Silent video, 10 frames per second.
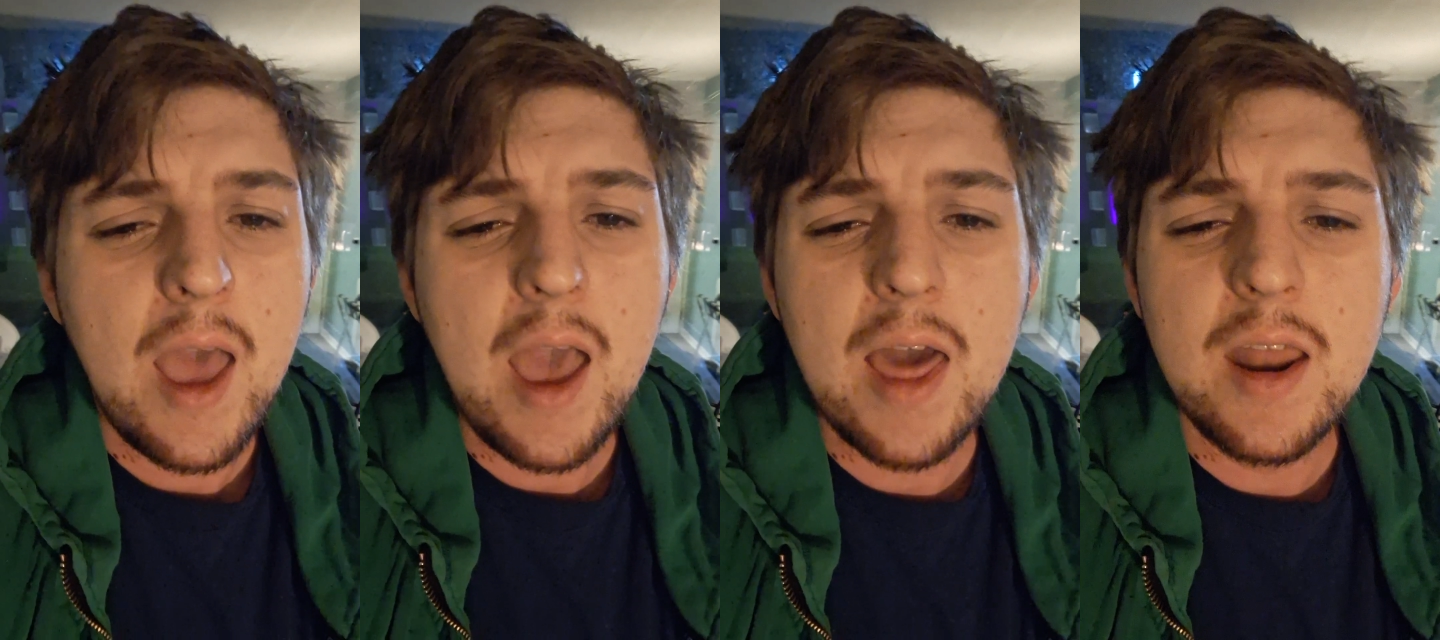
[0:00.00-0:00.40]

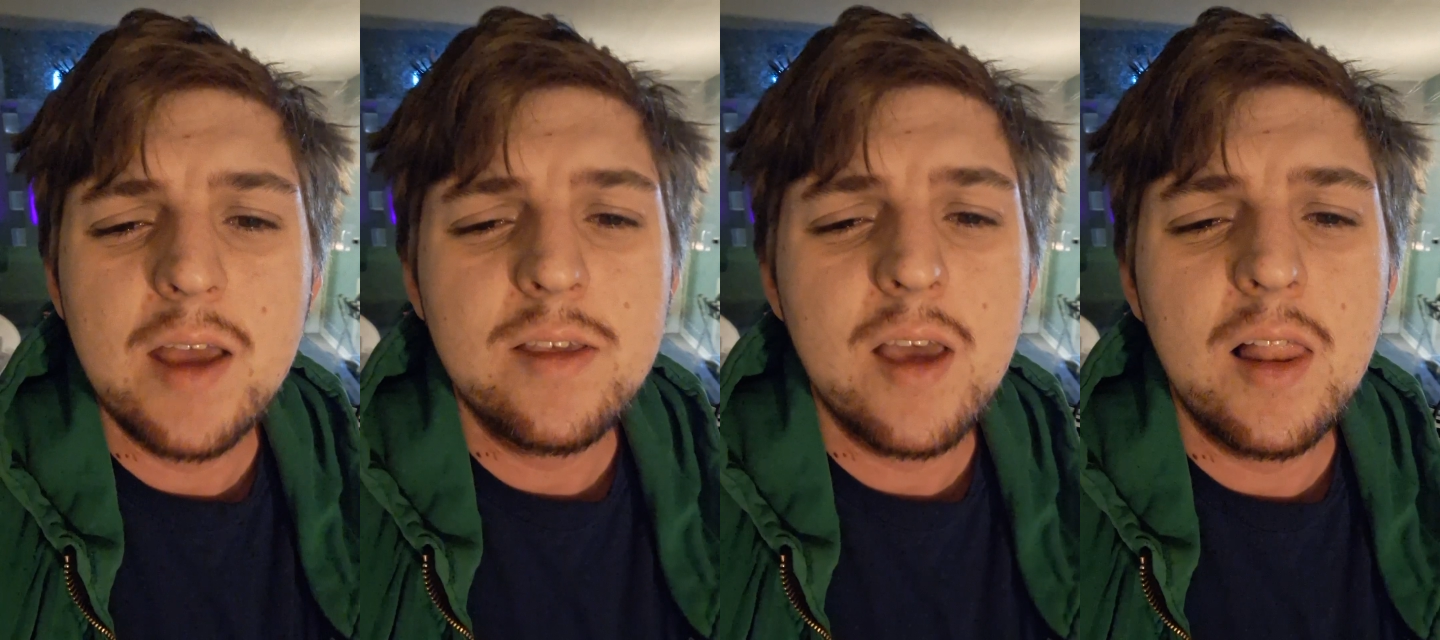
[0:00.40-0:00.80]
and
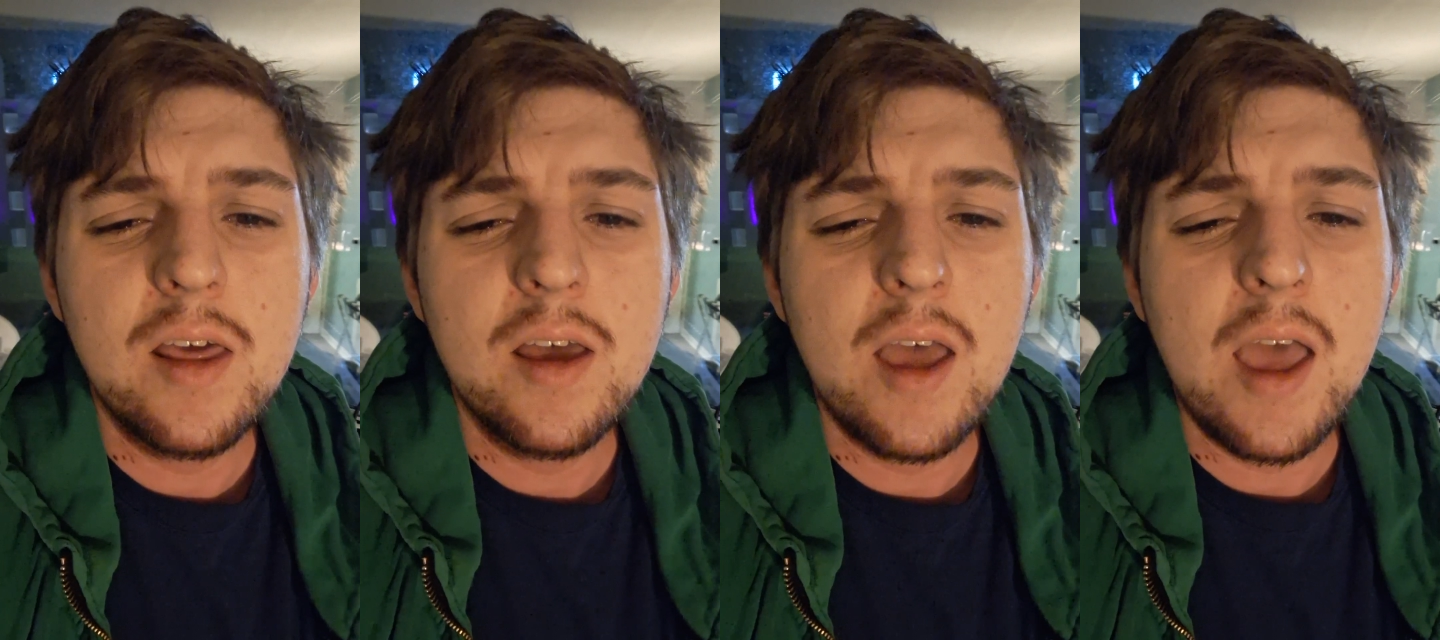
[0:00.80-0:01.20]
I tell
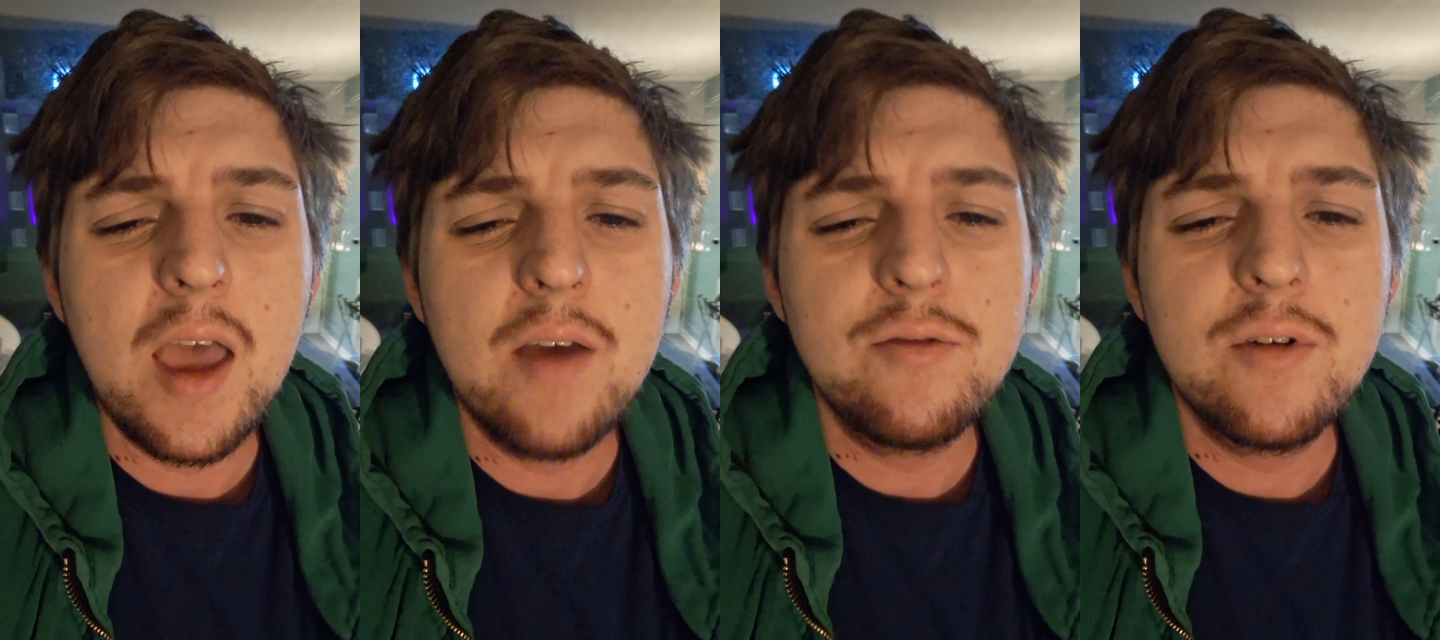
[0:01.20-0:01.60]
her
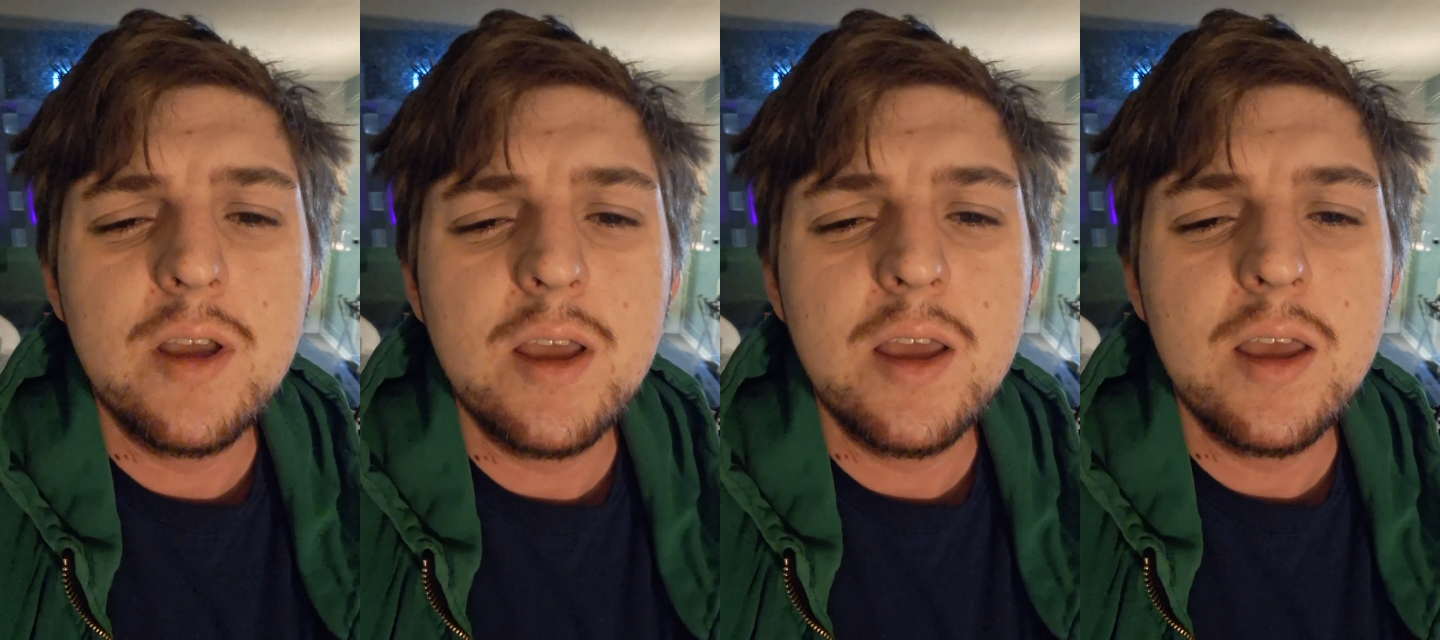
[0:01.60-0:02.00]

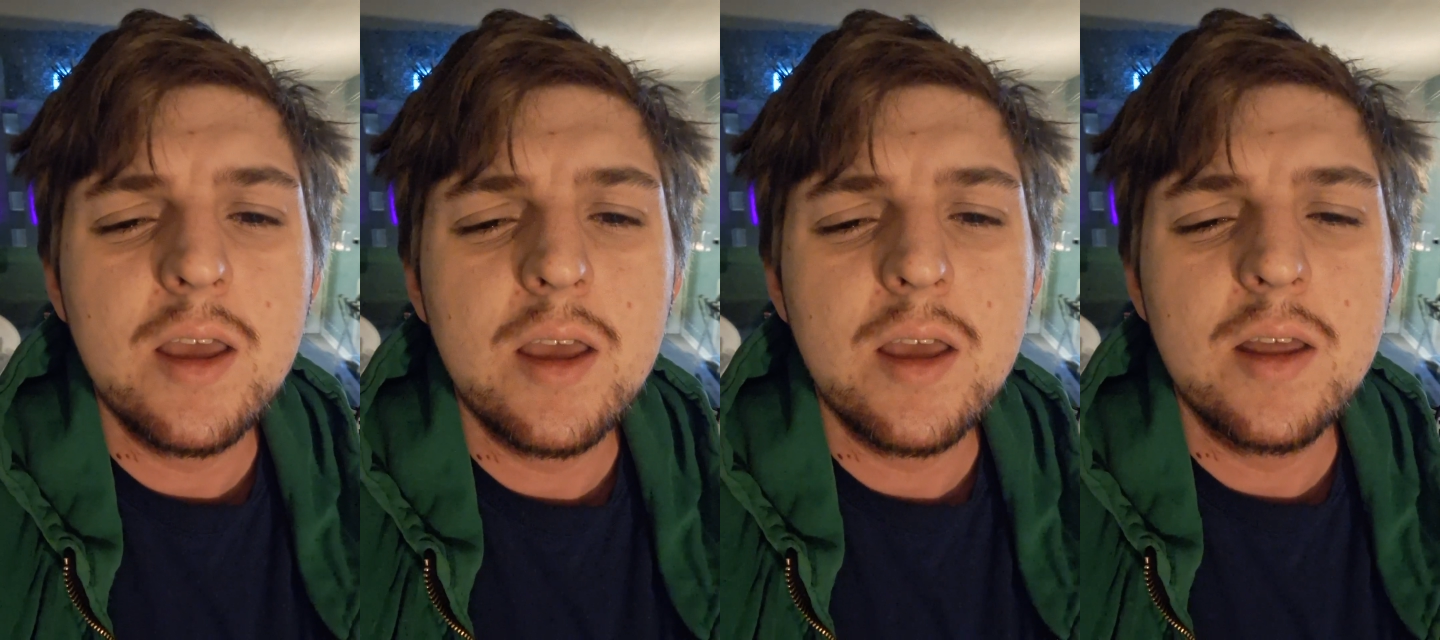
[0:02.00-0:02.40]

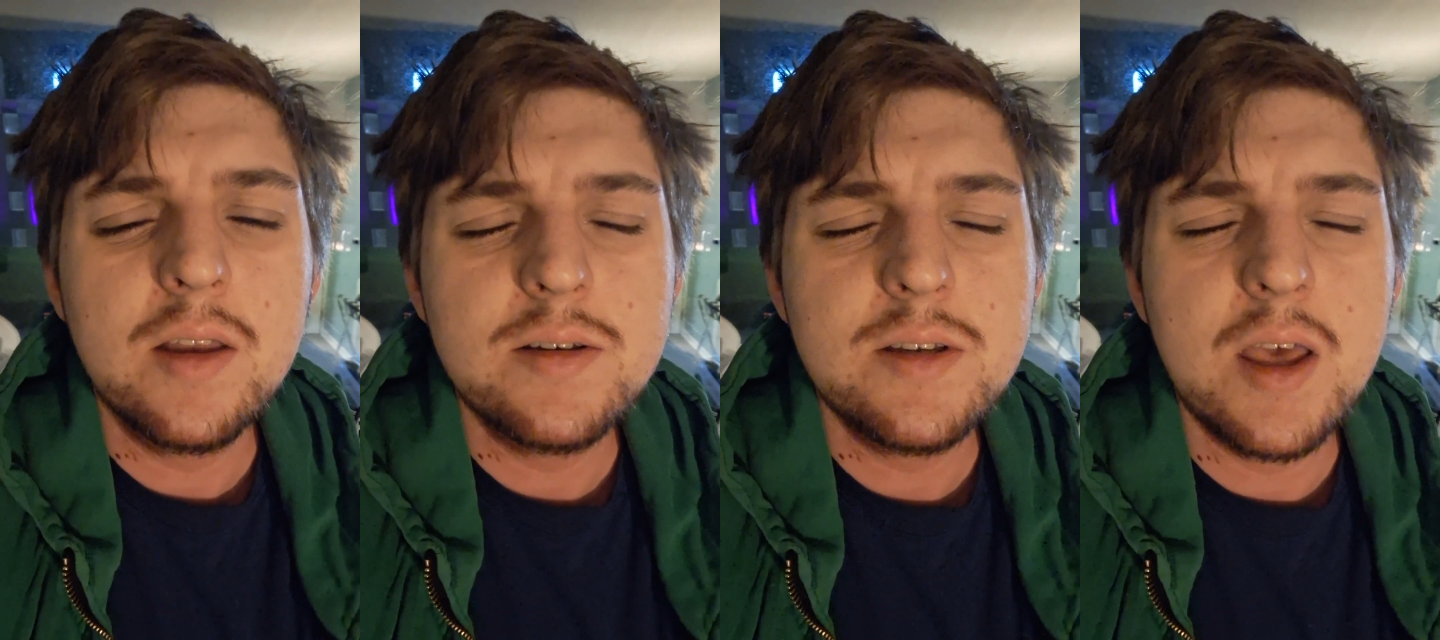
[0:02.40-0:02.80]
every
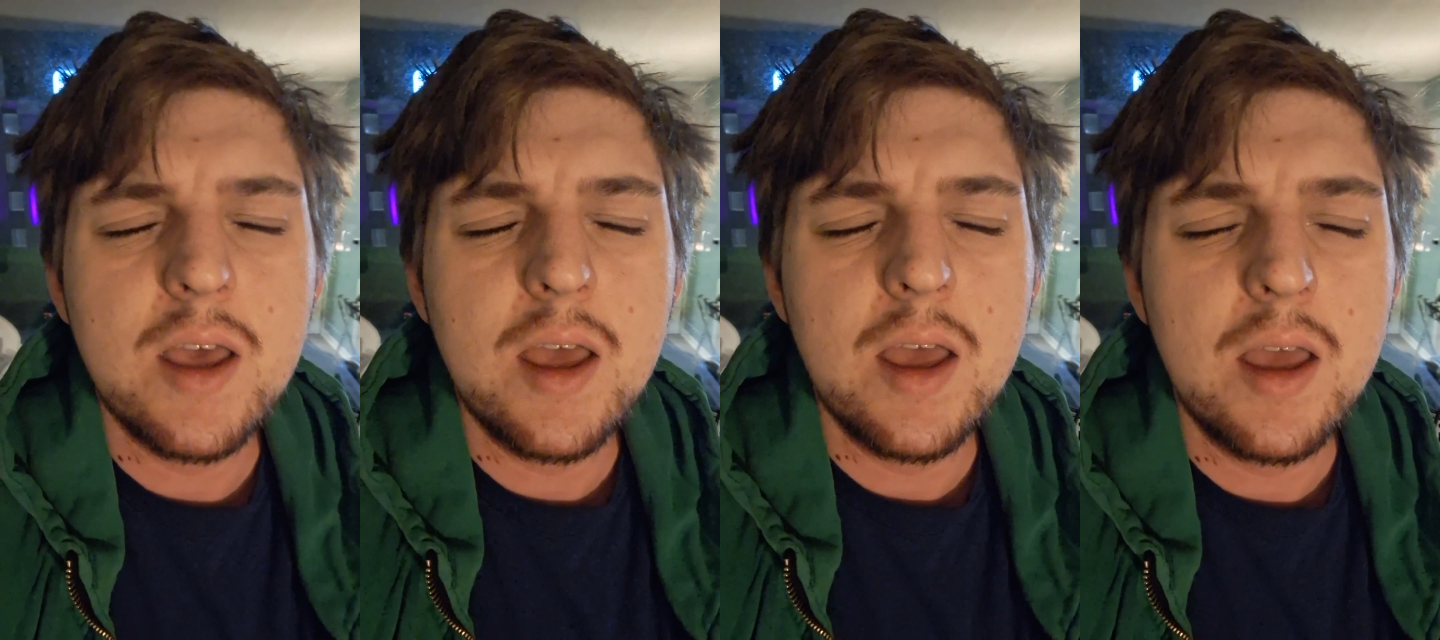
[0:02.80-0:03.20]

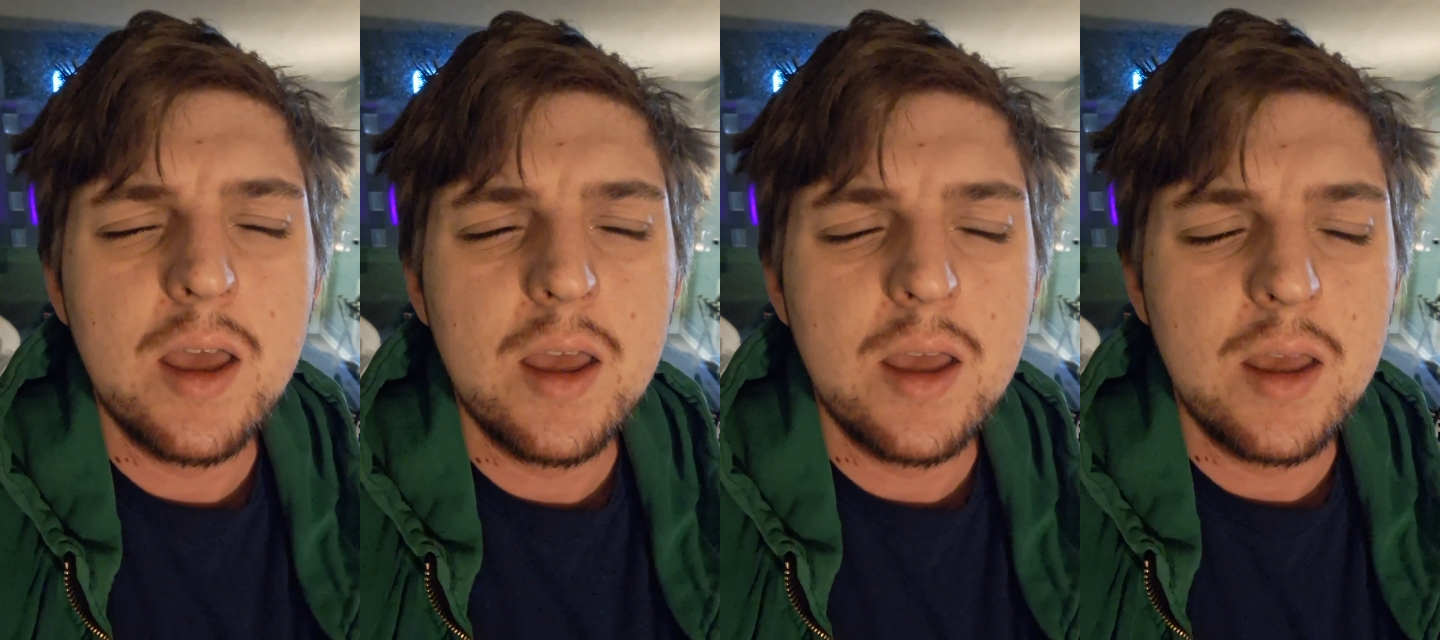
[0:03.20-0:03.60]

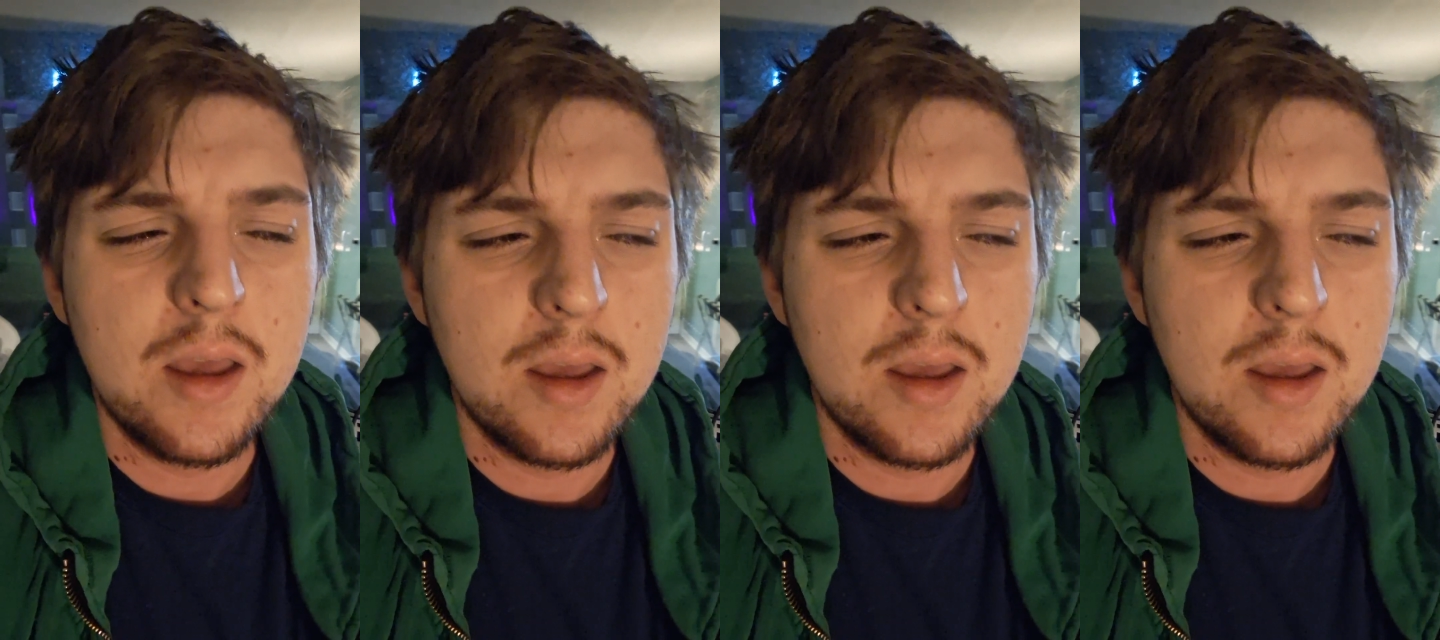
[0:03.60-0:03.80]
day.